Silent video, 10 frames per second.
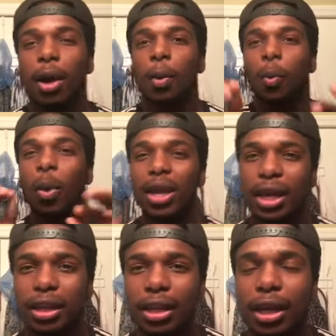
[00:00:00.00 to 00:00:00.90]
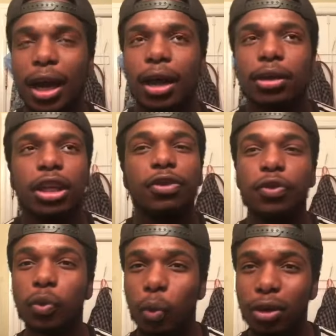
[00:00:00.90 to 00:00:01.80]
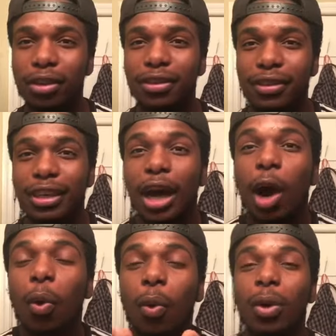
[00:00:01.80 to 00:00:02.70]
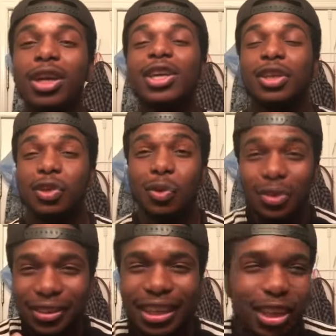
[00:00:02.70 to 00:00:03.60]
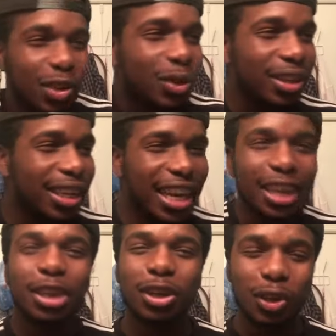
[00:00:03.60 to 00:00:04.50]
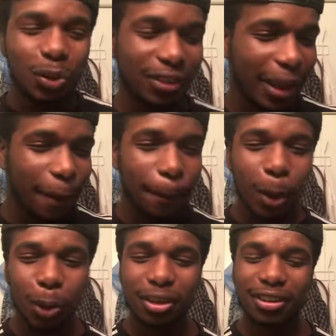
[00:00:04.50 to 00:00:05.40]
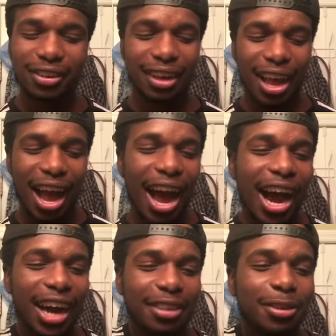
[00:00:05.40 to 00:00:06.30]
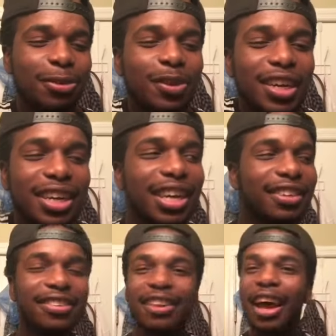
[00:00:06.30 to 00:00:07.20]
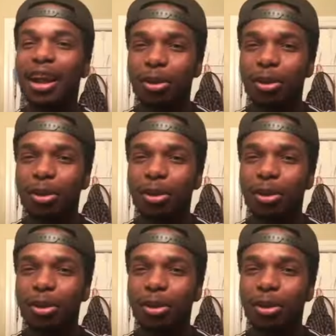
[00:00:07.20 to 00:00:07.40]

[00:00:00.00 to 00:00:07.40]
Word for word: When I did that, if you want to see how used the the inner Usain Bolt just activated itself